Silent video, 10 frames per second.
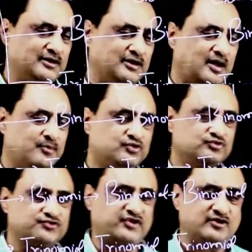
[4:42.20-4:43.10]
Coming to
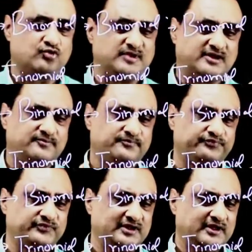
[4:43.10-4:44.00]
the trinomial.
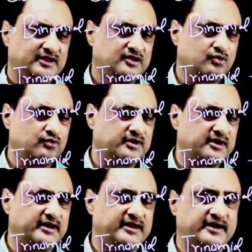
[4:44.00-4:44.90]

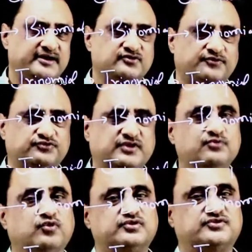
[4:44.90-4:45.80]
It is of three
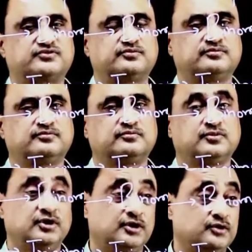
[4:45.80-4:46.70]
words.
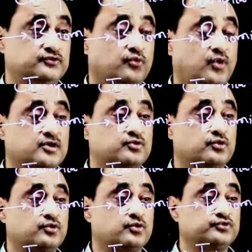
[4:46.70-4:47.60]
So what are
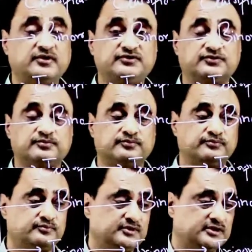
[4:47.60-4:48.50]
those three words?
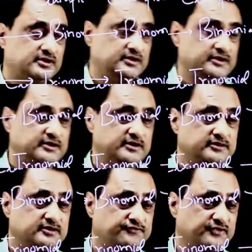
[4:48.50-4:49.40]

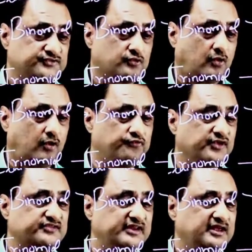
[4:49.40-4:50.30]
The first,
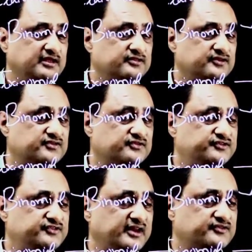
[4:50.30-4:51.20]
obviously, this is
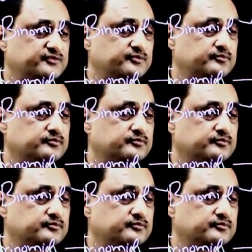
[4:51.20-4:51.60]
the genus,